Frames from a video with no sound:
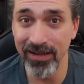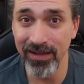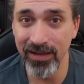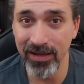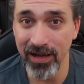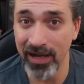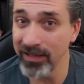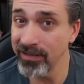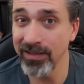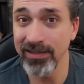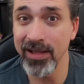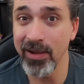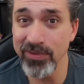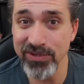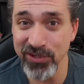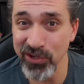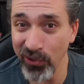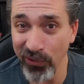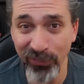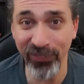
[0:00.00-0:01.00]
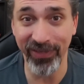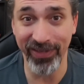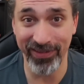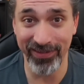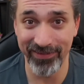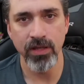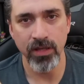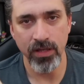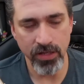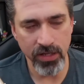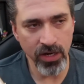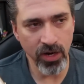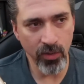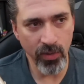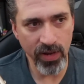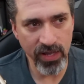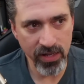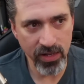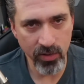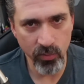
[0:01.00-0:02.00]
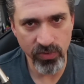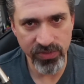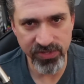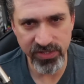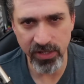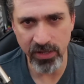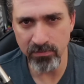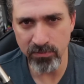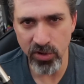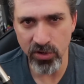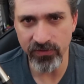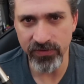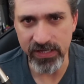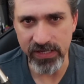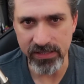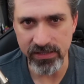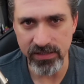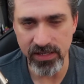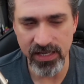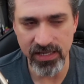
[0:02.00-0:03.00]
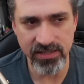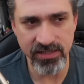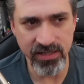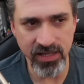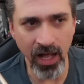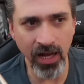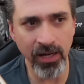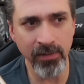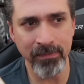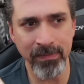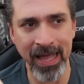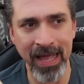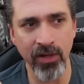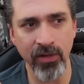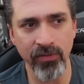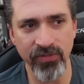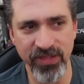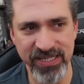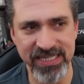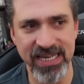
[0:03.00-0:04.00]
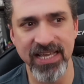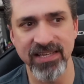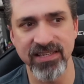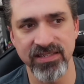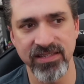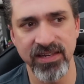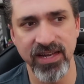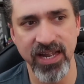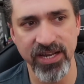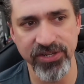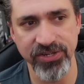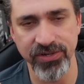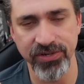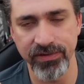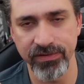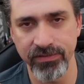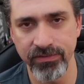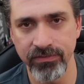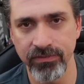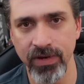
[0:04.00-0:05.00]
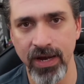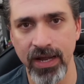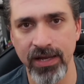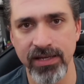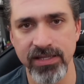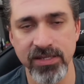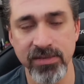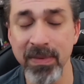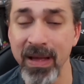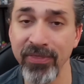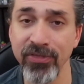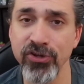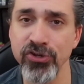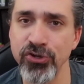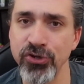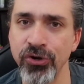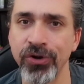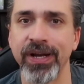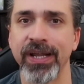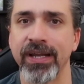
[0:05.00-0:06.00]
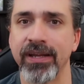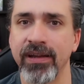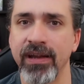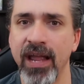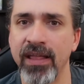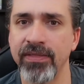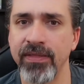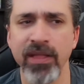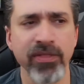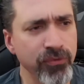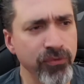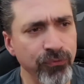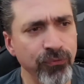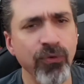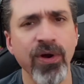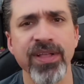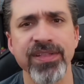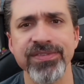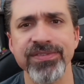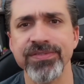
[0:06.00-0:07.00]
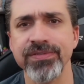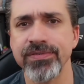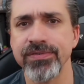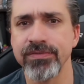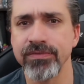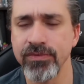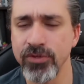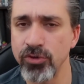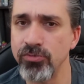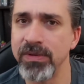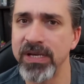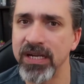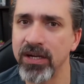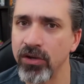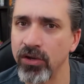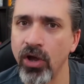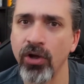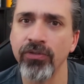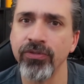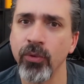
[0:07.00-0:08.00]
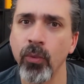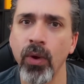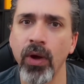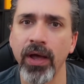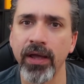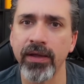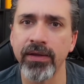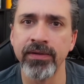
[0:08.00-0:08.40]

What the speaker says: I thought that was a good thing. You know, with some movies, it's not about the destination, right? It's about the journey and the friends you meet along the way.